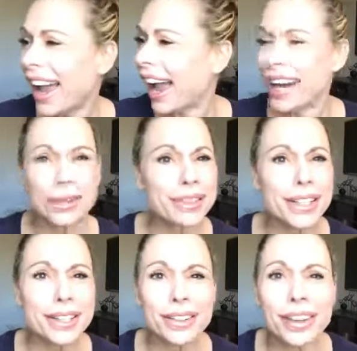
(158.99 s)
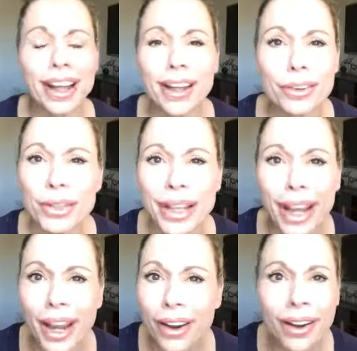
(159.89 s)
And I'm sitting there going, I don't
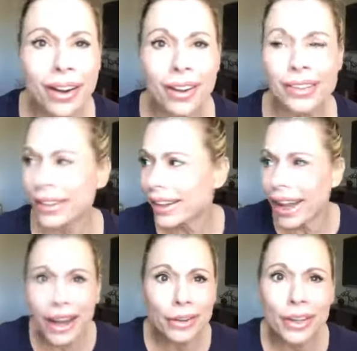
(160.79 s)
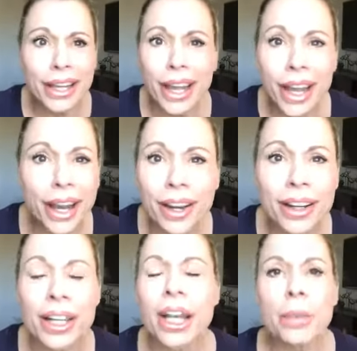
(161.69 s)
care. Like, I don't care.
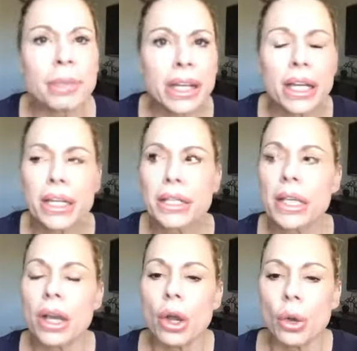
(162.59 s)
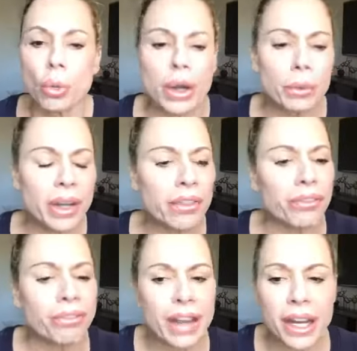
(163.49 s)
Because when we
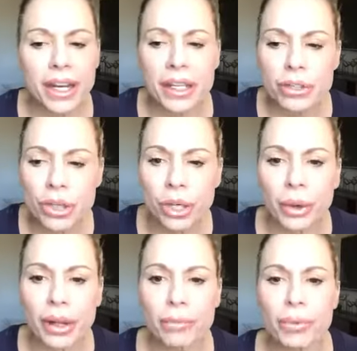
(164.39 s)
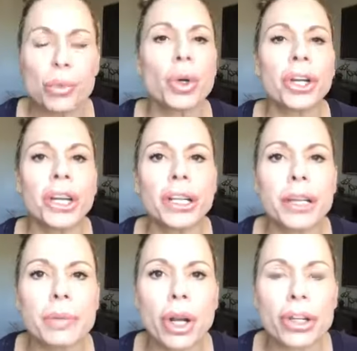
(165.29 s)
feed into it, we're going to
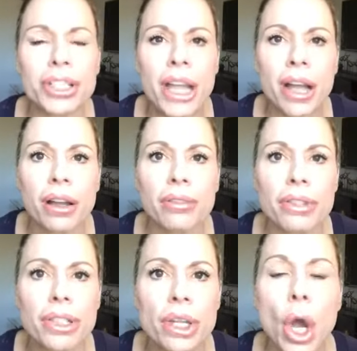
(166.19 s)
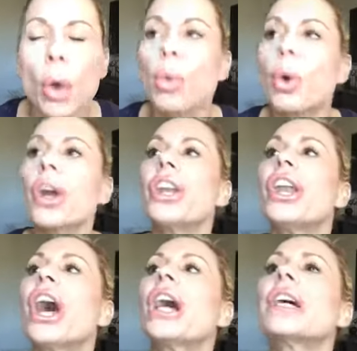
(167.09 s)
limit ourselves. We're
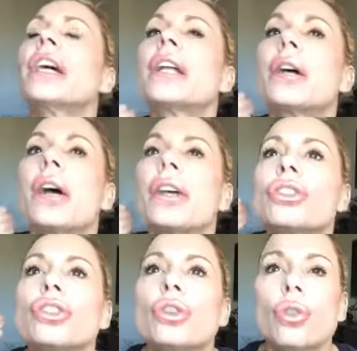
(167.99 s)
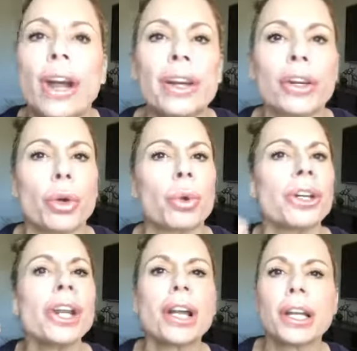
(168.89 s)
not going to surrender. We're
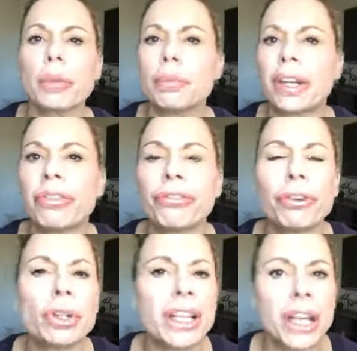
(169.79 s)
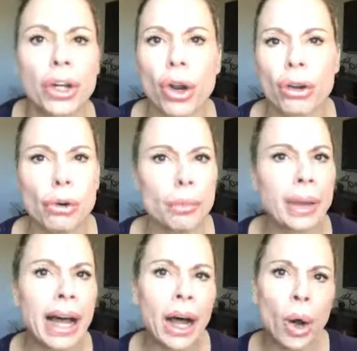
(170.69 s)
not going to be fully in our own
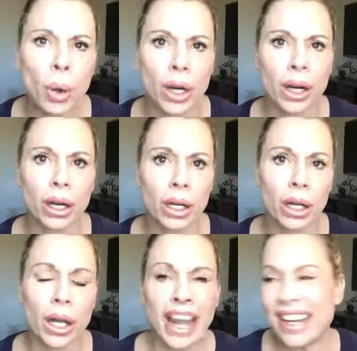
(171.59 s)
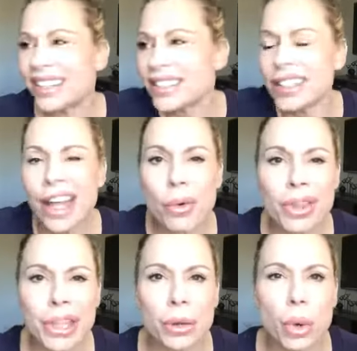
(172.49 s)
power. And isn't that what
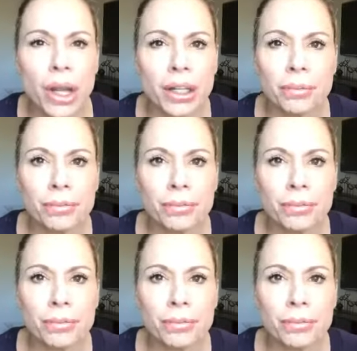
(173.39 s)
they want?